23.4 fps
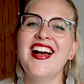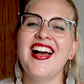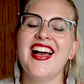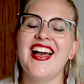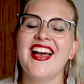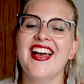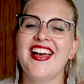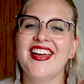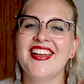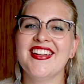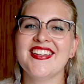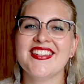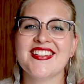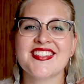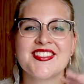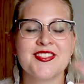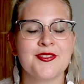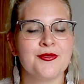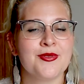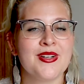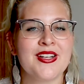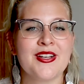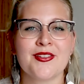and it's
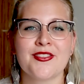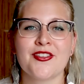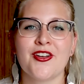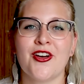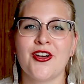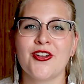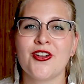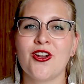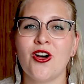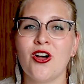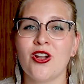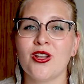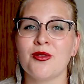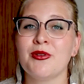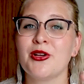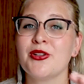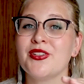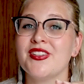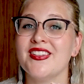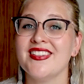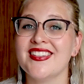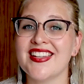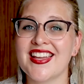a readathon all
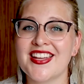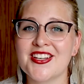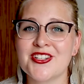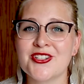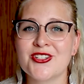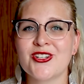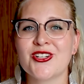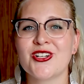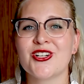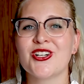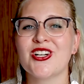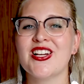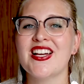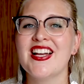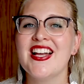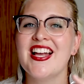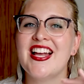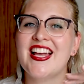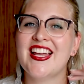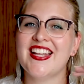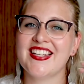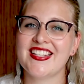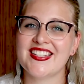about nature
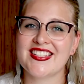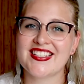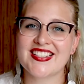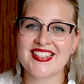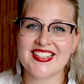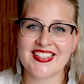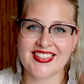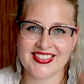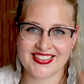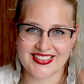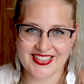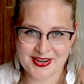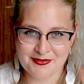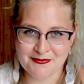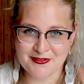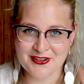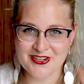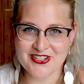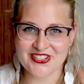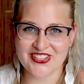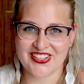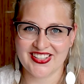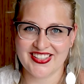and
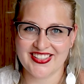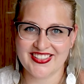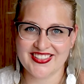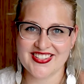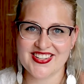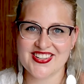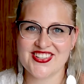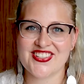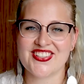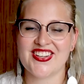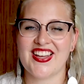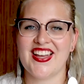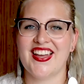climate change.